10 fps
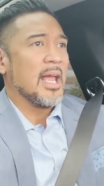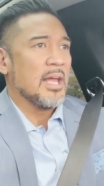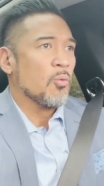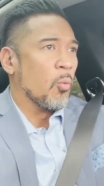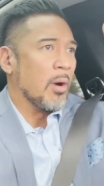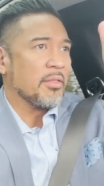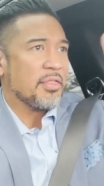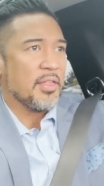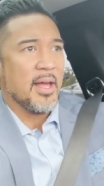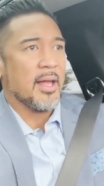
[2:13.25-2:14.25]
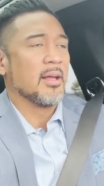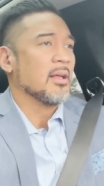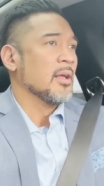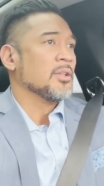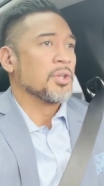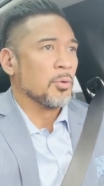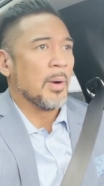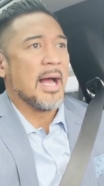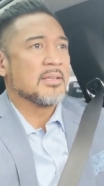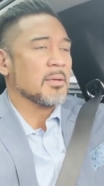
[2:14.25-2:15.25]
in one thing to
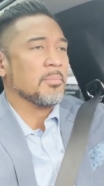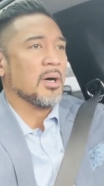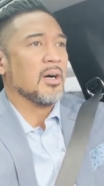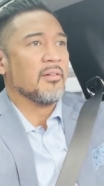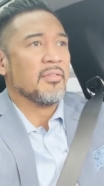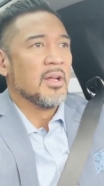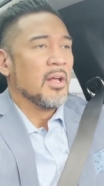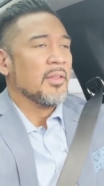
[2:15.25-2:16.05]
rise above